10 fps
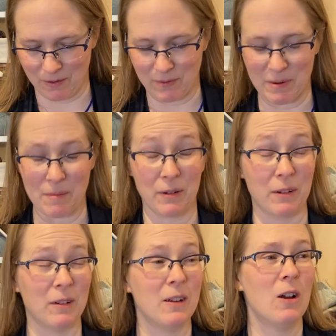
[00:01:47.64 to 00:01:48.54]
be able
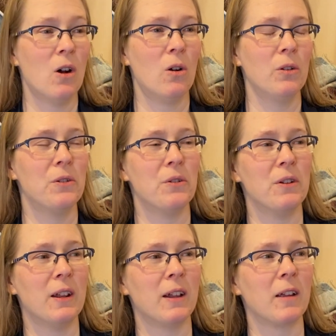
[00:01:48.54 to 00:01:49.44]
to hold your
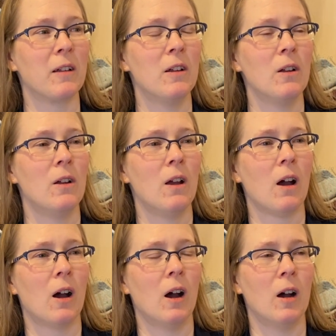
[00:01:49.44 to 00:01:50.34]
knitting,
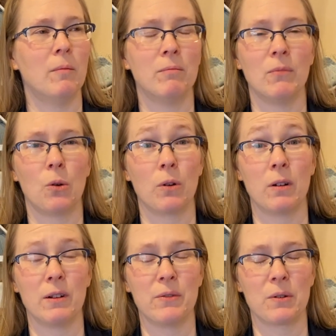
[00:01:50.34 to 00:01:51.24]

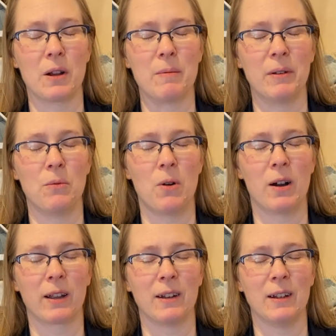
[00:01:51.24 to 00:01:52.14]
or if you're able to
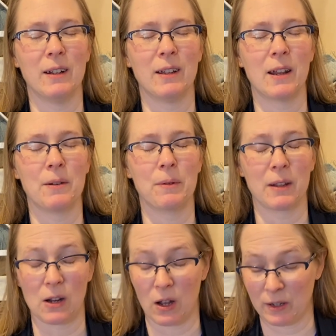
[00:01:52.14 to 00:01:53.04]
walk and knit, that's
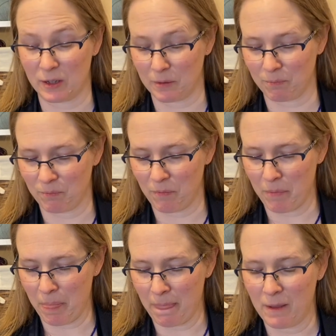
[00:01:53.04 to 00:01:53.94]
really awesome.
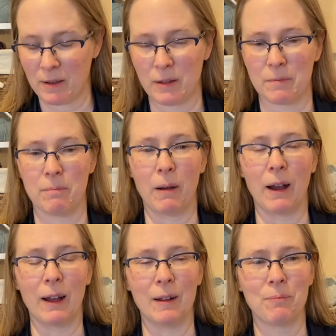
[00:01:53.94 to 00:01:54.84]

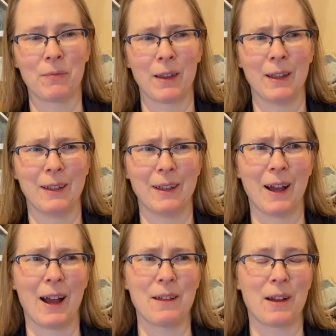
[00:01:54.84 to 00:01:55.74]
But
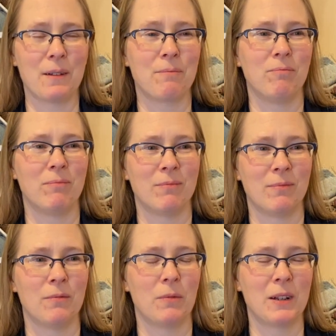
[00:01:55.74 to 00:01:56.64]
yeah, I
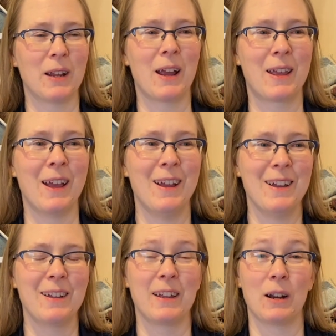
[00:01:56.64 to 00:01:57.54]
once
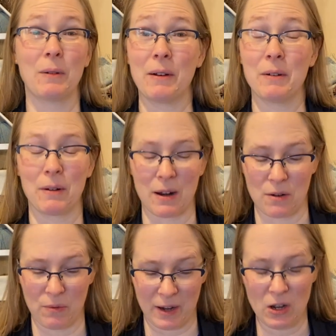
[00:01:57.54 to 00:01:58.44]
I get around to it, I
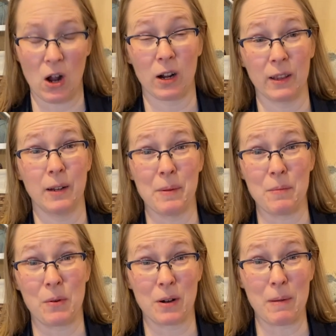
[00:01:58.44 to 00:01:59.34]
do want to talk a little bit
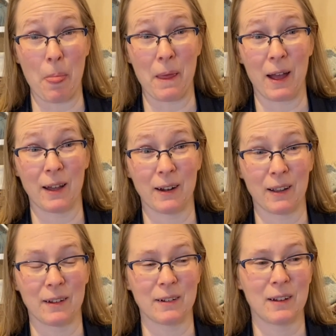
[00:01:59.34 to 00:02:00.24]
more about that,
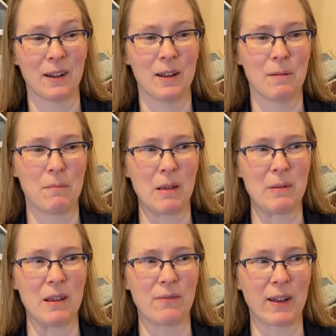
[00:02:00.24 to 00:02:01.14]
and
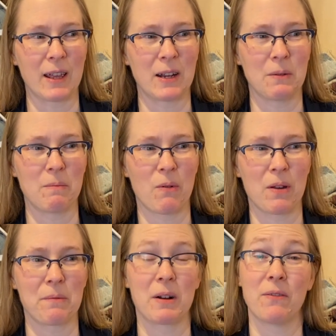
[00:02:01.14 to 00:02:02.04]
maybe if I get to a
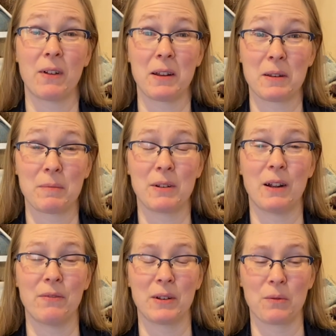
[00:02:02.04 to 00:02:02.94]
point where I find some
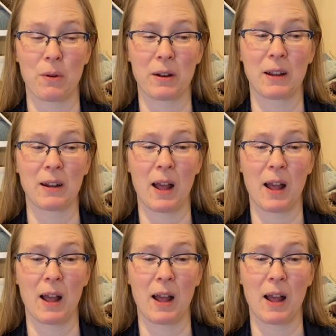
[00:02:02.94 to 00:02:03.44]
stuff that's working to